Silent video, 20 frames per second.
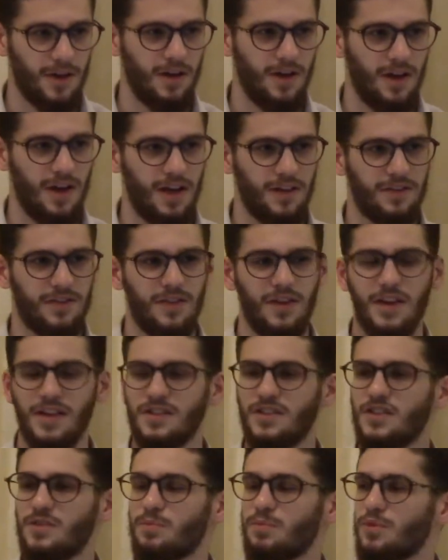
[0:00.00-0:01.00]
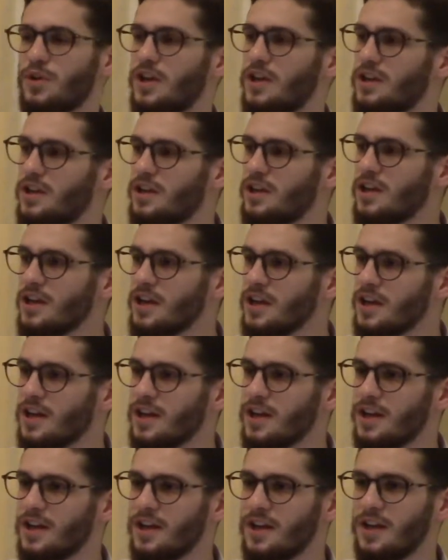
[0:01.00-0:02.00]
at the spring
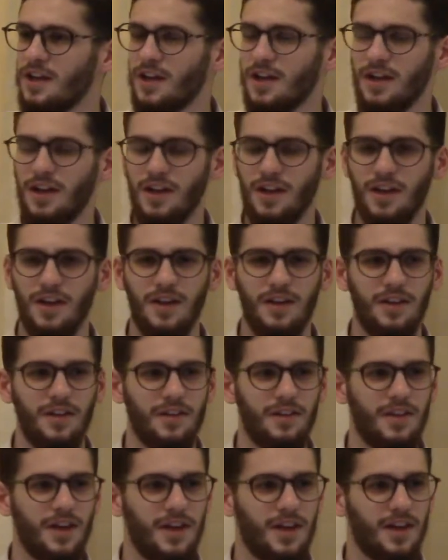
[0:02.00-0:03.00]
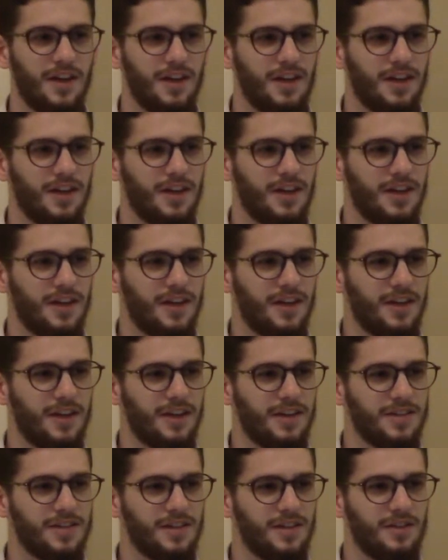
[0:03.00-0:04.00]
that
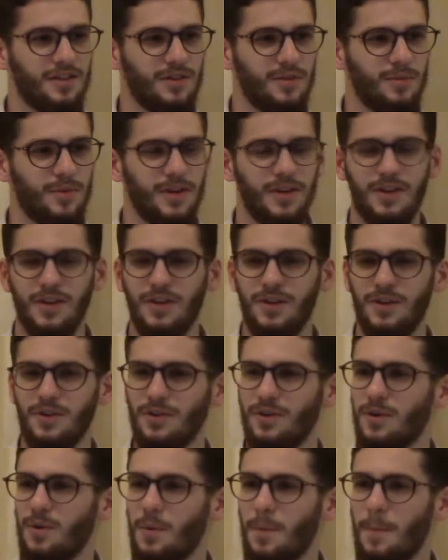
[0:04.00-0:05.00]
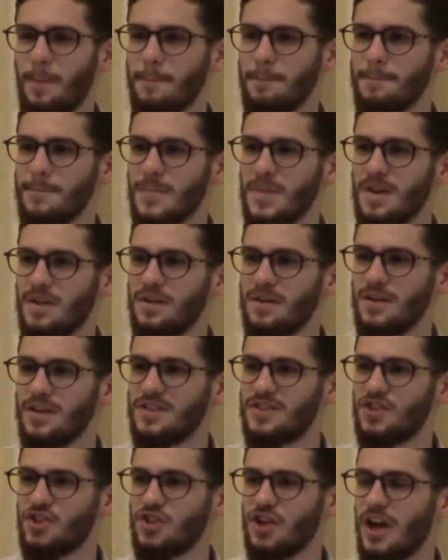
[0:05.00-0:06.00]
is a little bit,
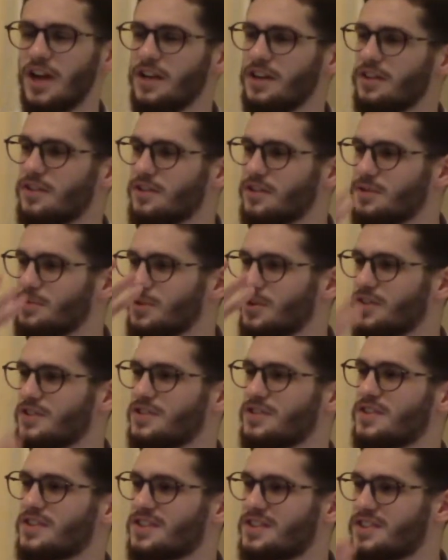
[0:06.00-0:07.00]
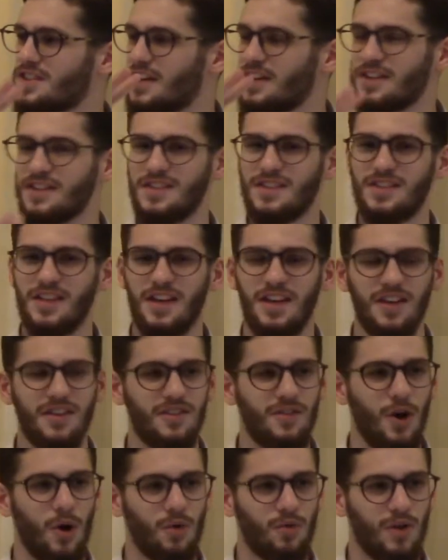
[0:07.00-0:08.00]
it's shiny there because the sun is setting at
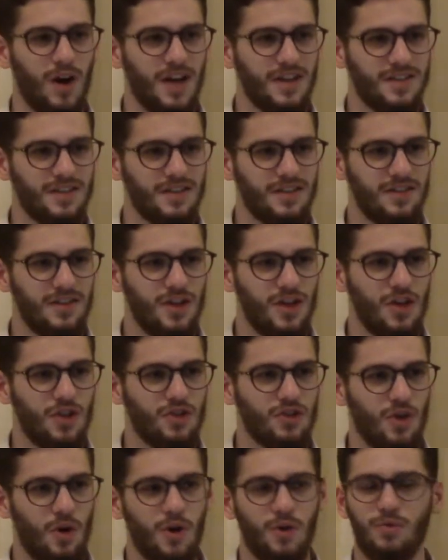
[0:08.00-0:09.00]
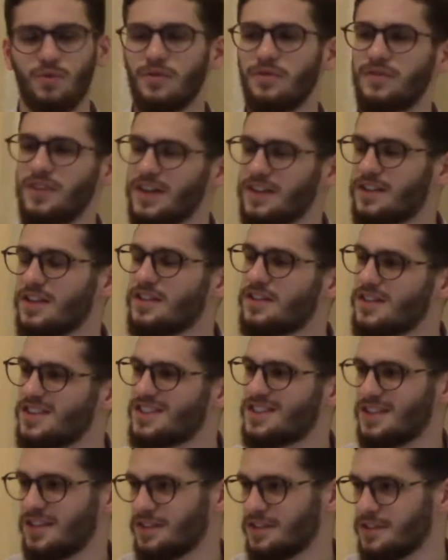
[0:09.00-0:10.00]
the horizon, so it reflected the
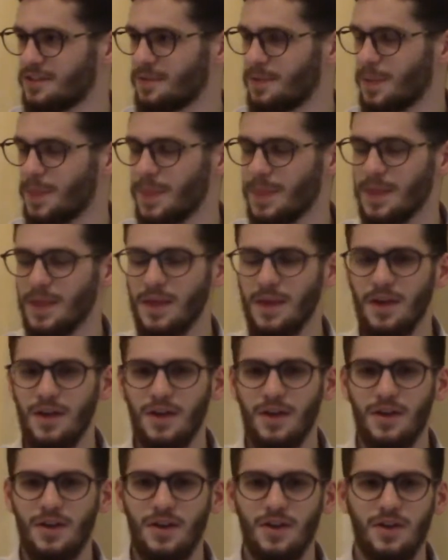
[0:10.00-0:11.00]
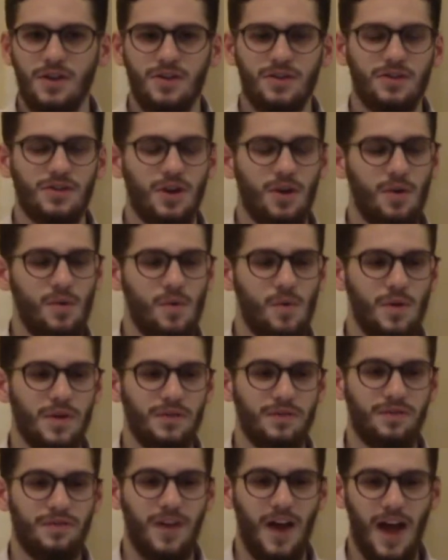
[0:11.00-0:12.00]
sun. So
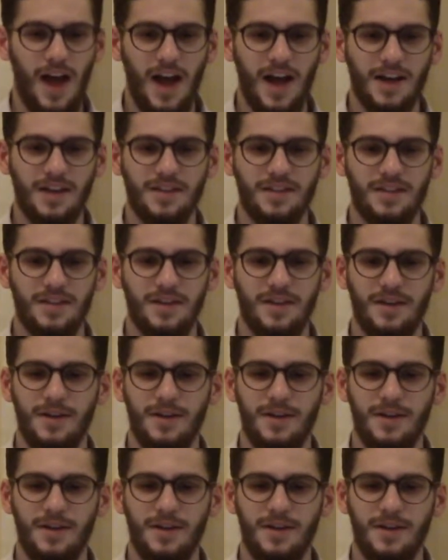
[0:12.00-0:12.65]
in fact,